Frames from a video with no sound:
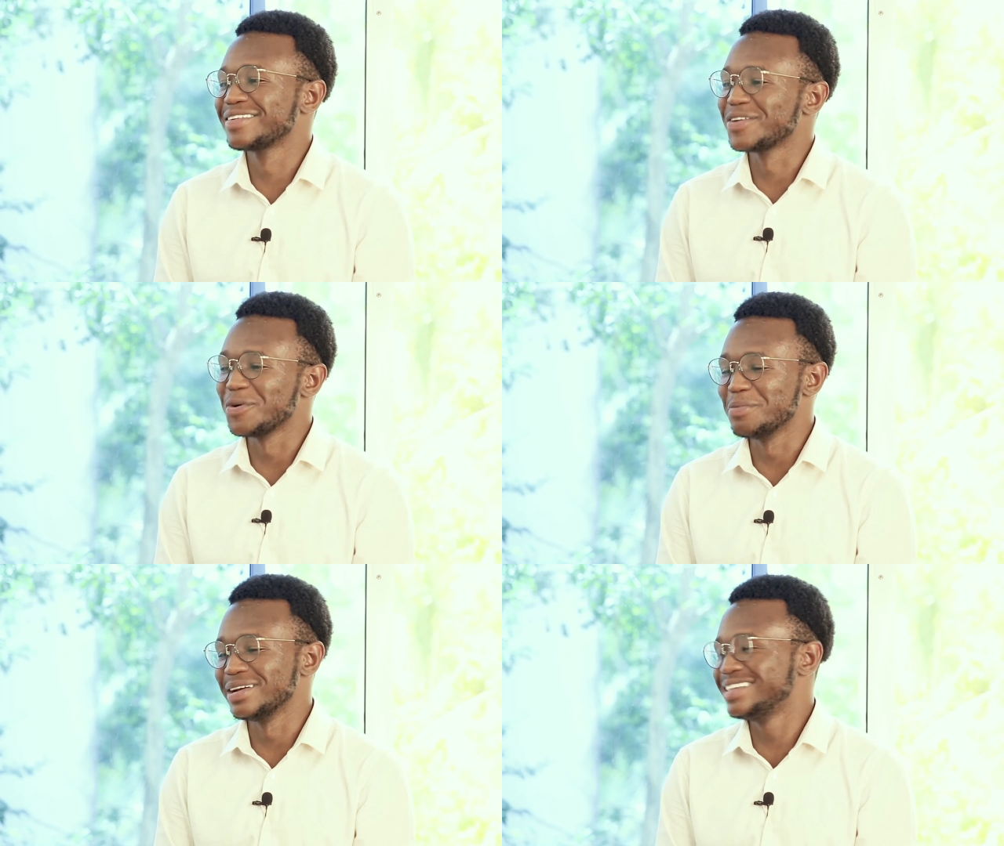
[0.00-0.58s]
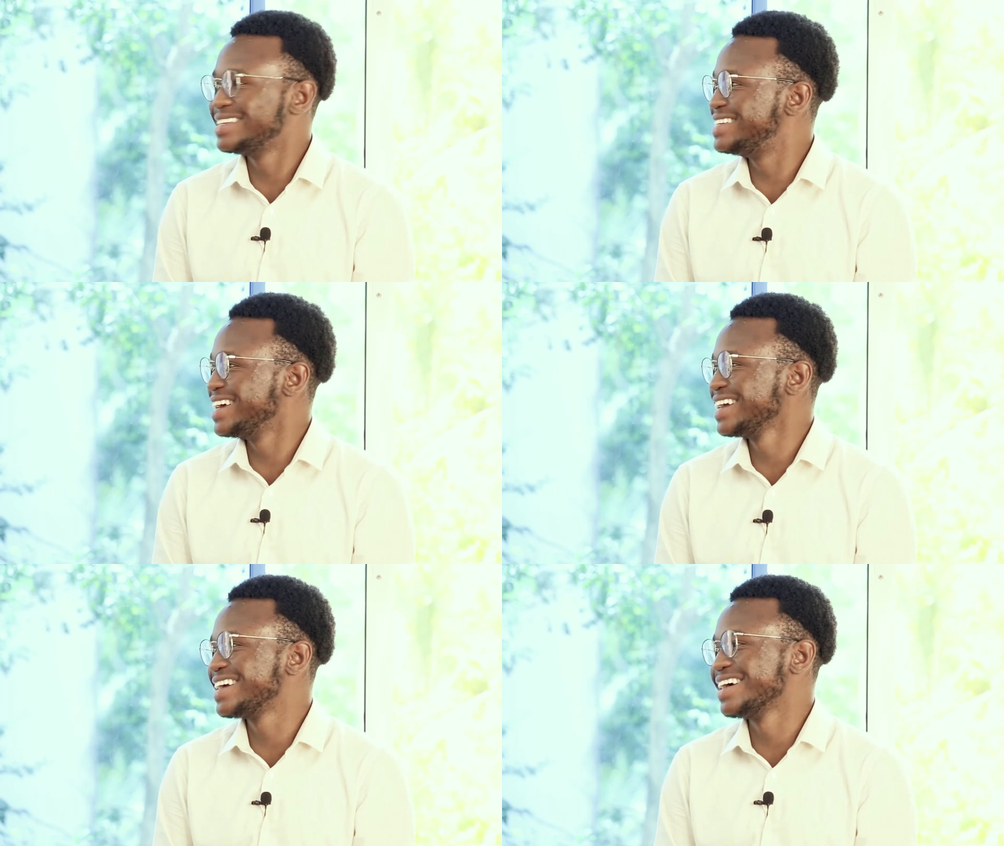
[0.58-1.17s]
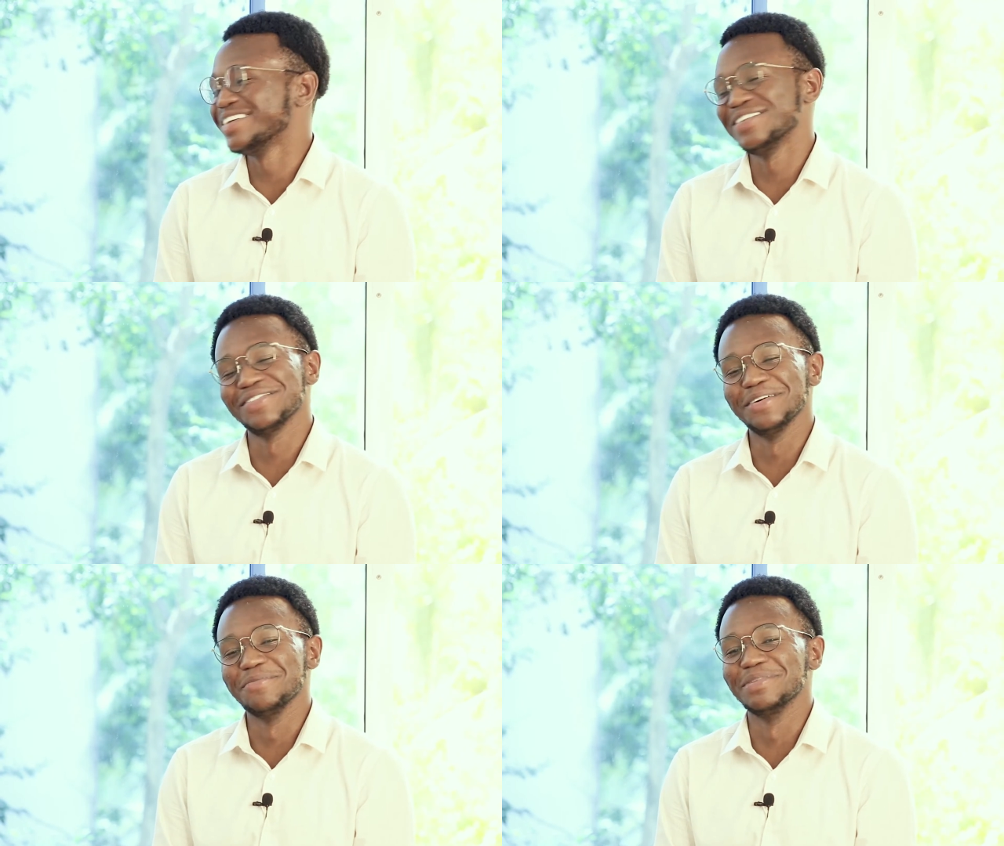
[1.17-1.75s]
no money to take care
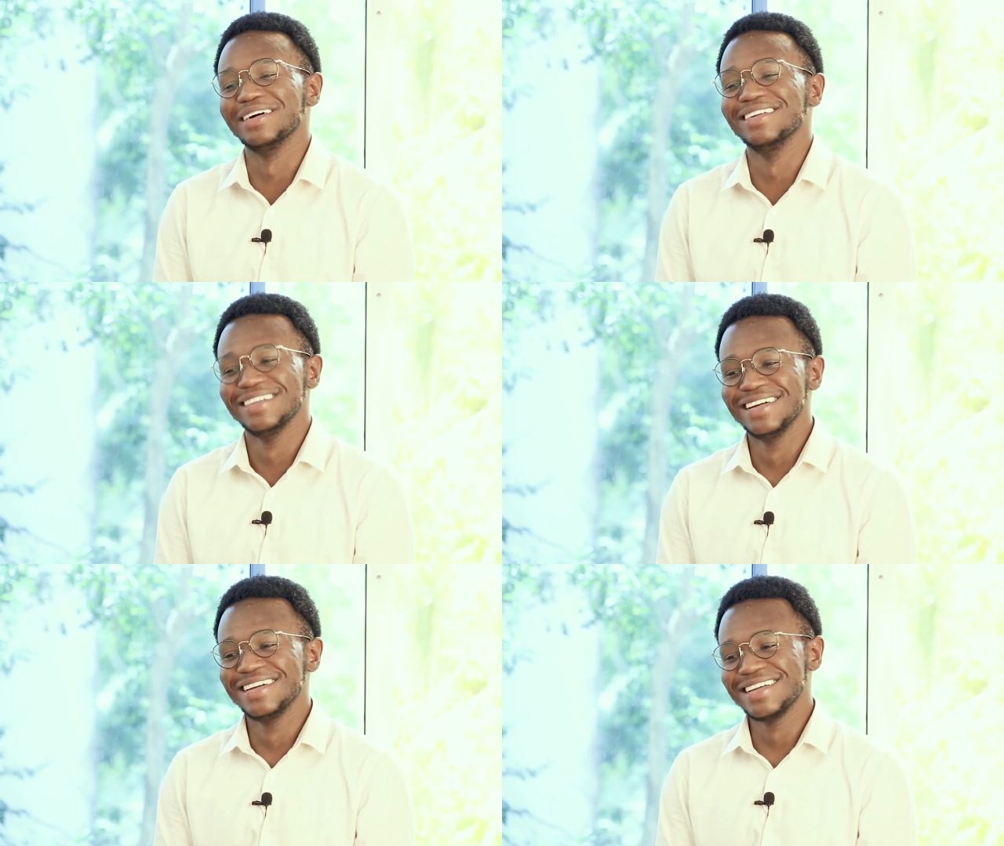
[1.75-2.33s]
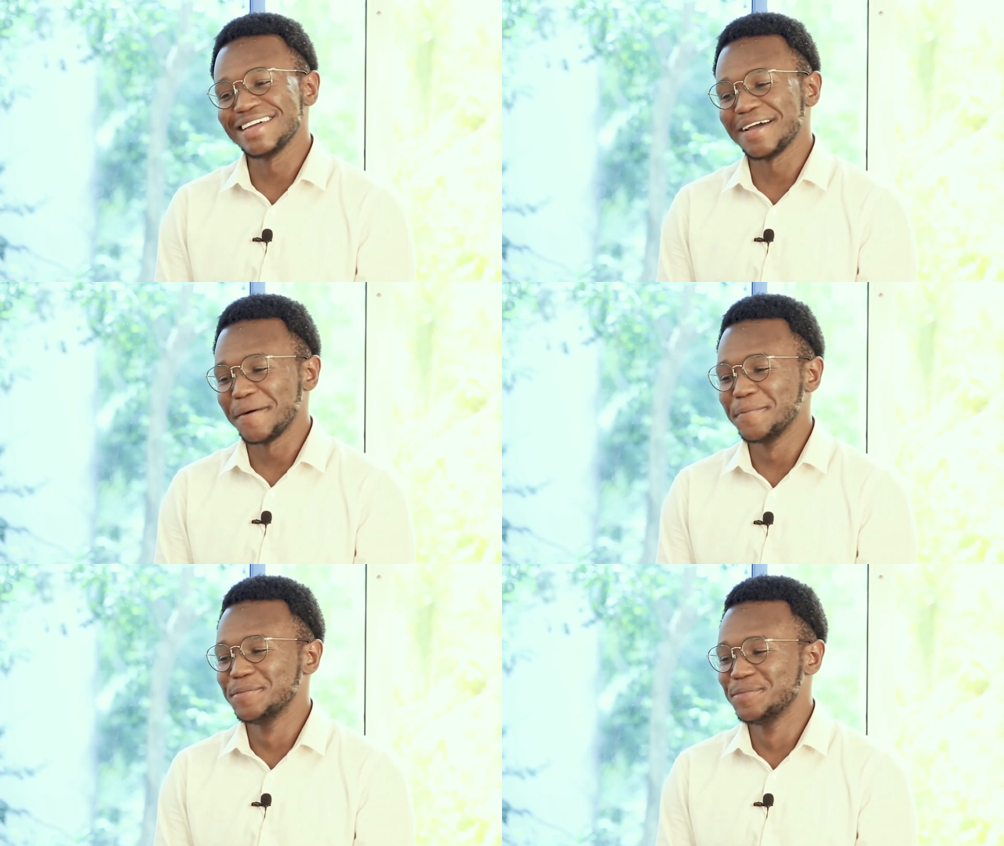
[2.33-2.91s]
of them, but yeah.